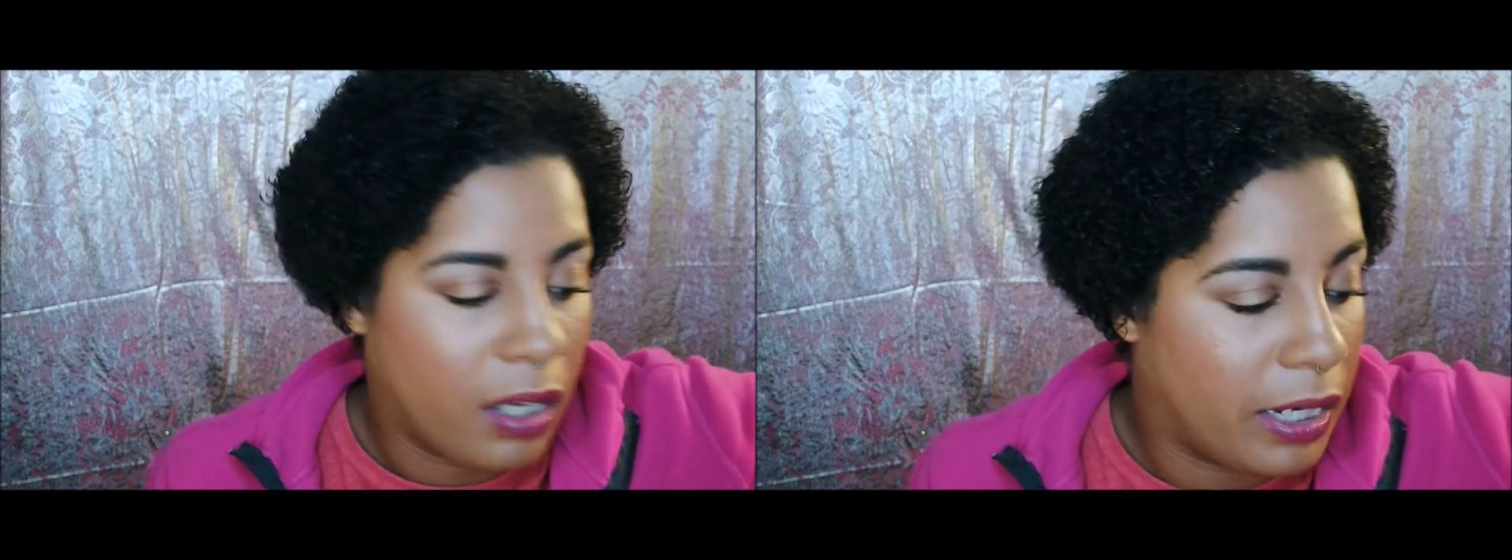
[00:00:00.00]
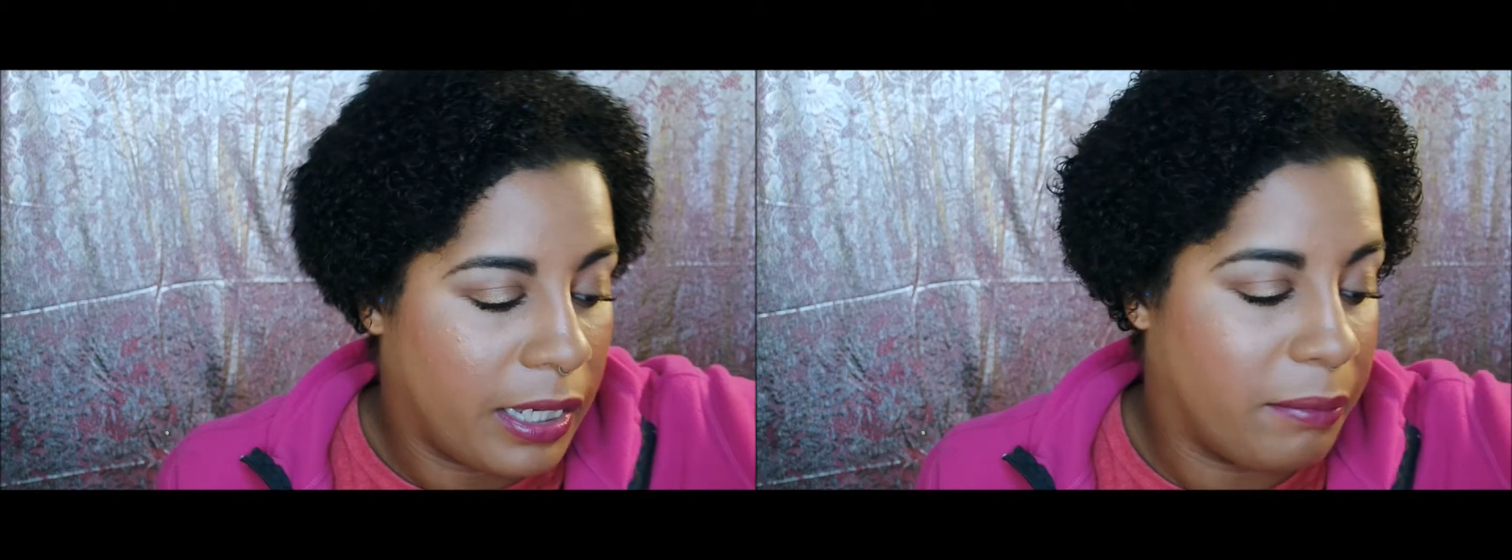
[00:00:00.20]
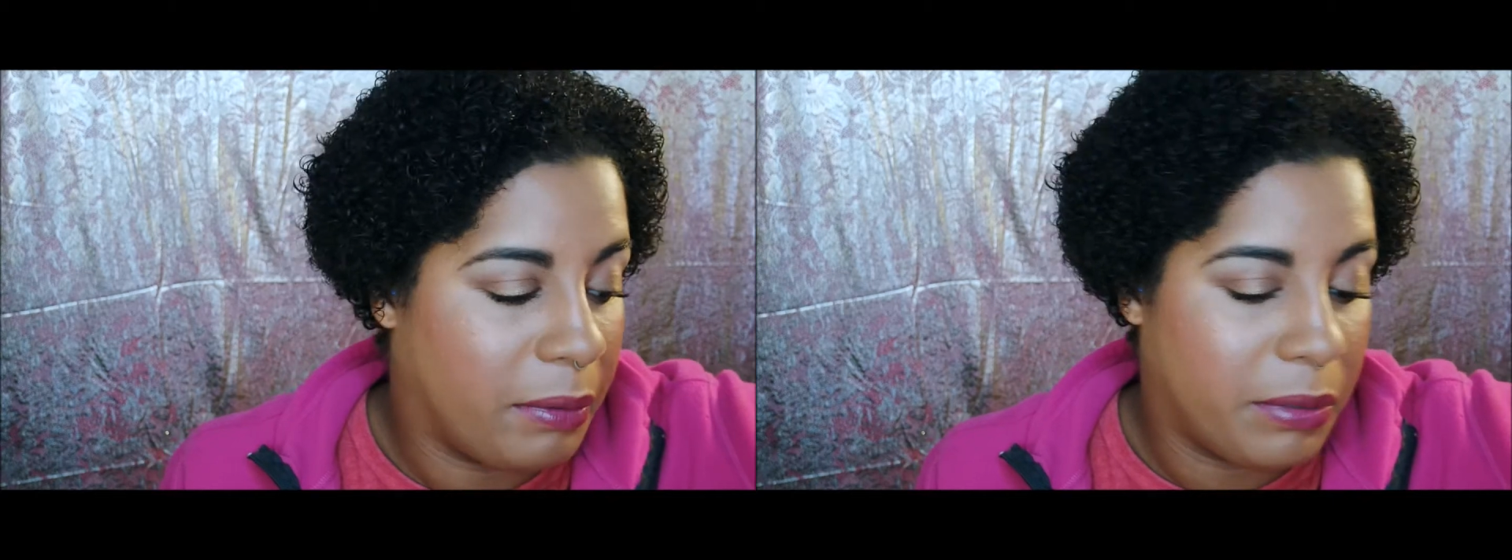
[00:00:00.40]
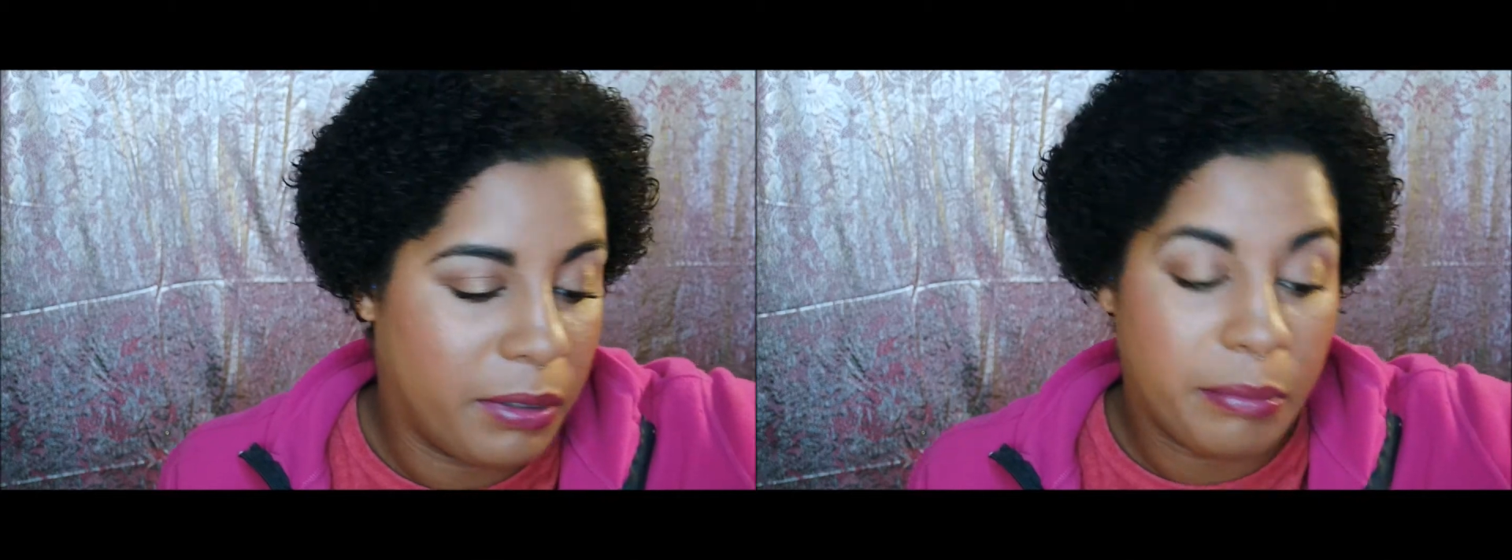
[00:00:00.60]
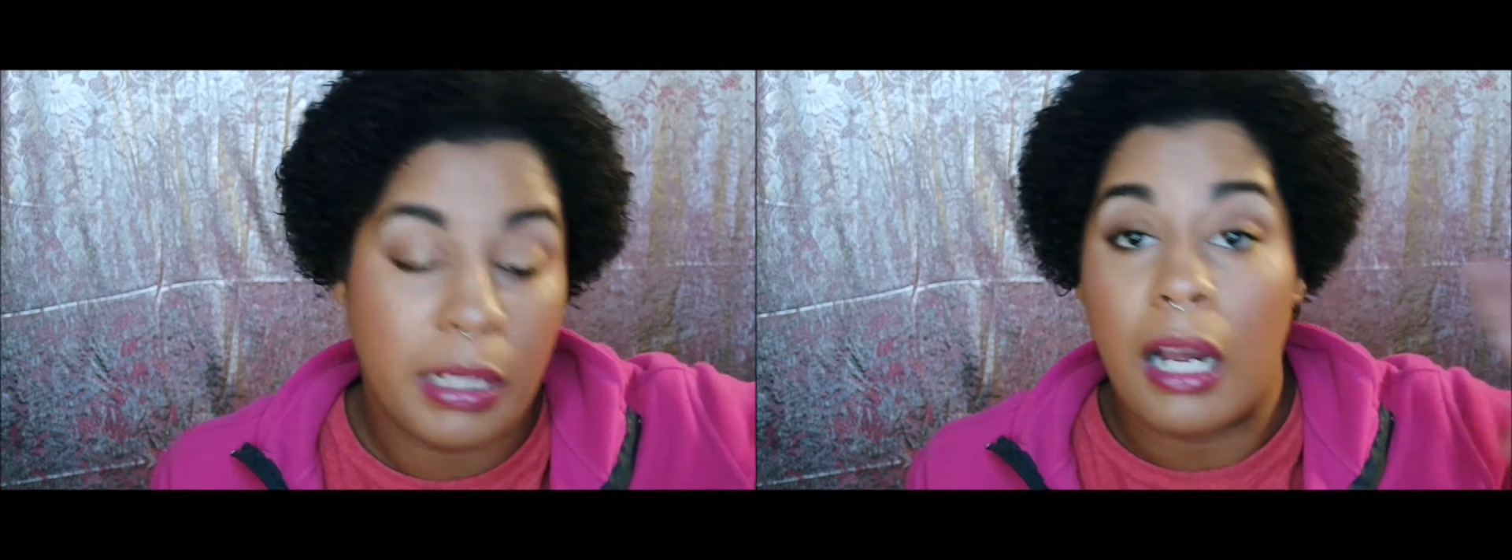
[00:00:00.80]
I can't remember,
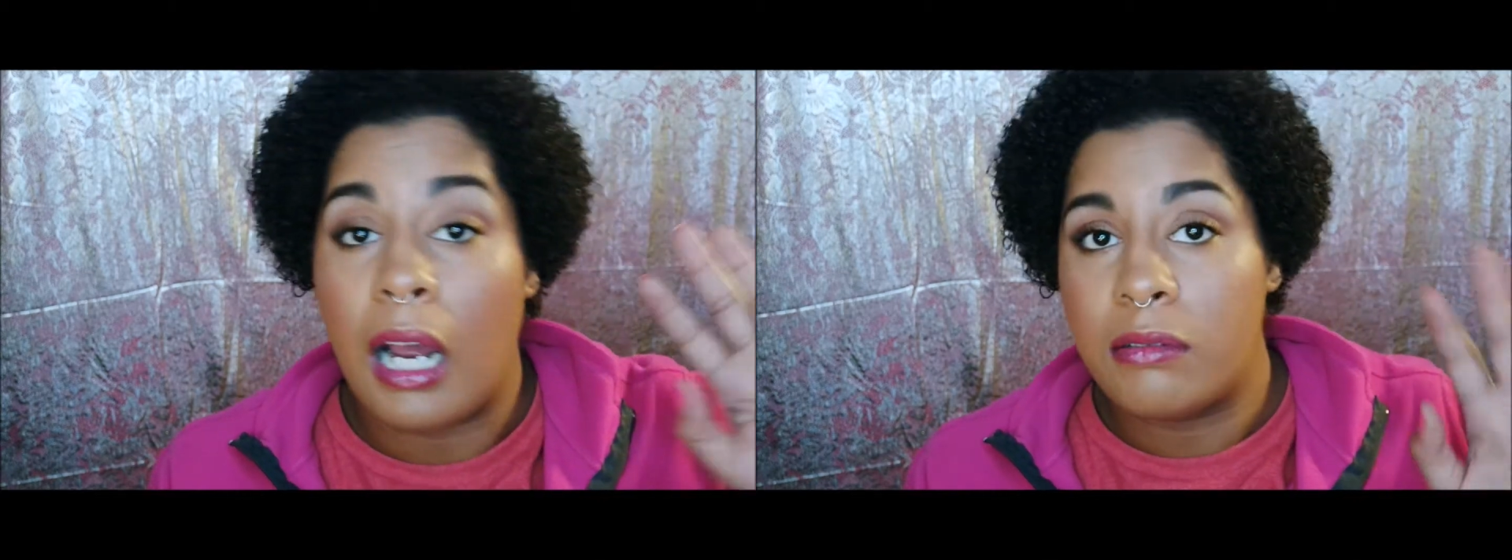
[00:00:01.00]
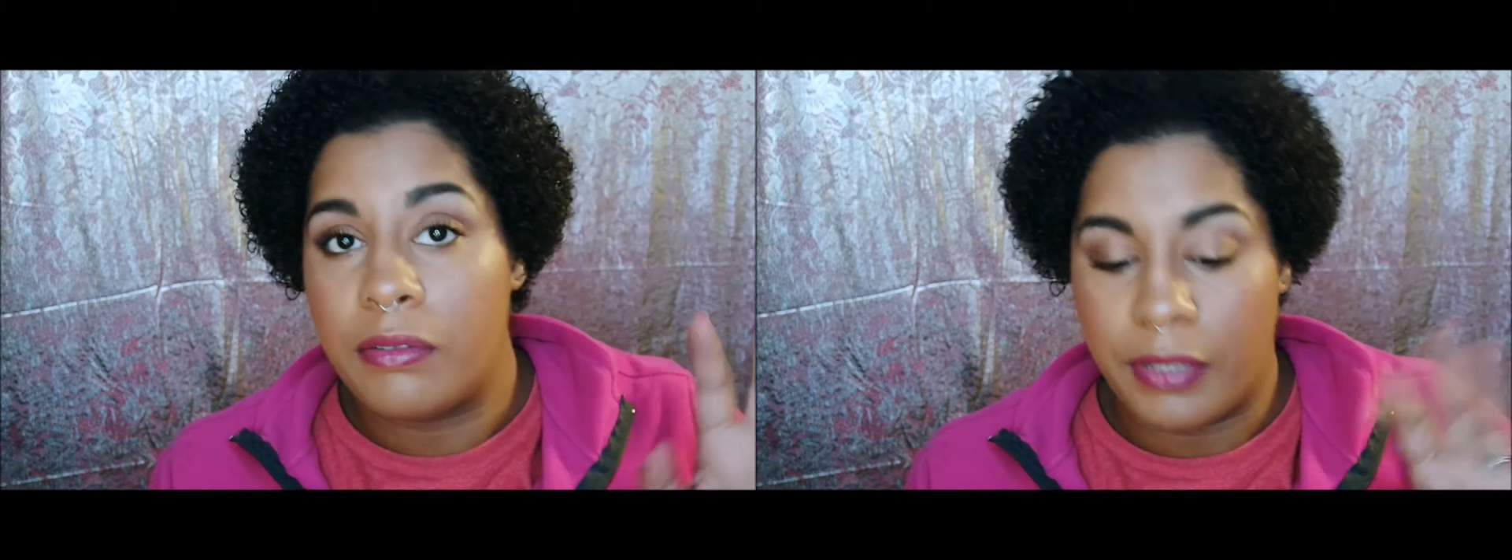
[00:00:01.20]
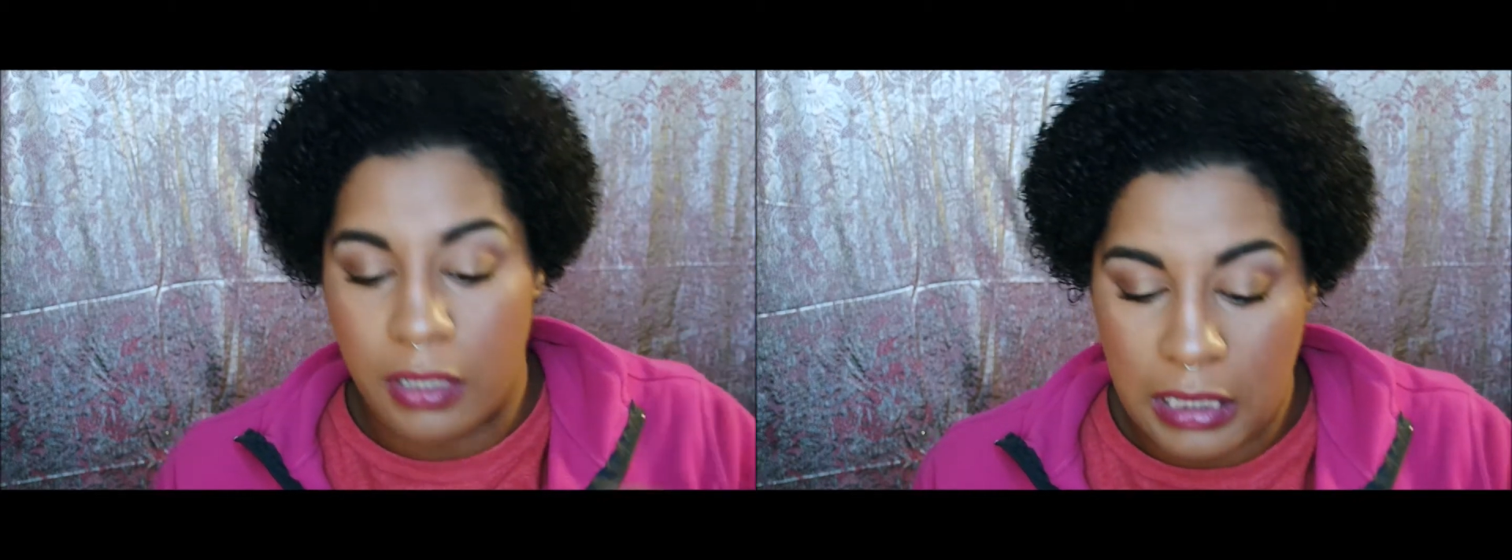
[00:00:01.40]
but I will figure